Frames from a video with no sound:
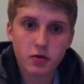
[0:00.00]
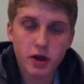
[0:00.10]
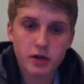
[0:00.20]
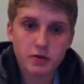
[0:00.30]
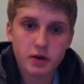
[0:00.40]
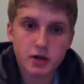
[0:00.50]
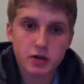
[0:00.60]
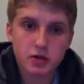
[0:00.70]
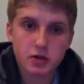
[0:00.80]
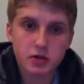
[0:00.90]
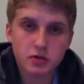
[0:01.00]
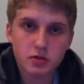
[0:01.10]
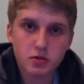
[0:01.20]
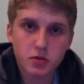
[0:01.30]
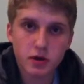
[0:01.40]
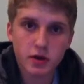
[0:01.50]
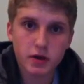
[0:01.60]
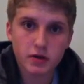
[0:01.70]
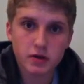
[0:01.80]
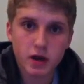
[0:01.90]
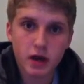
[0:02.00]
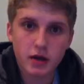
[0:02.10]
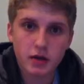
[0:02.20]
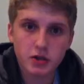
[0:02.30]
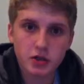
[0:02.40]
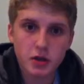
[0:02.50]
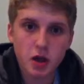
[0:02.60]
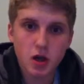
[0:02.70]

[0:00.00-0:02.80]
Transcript: exponentially due to Whitney's cotton gin.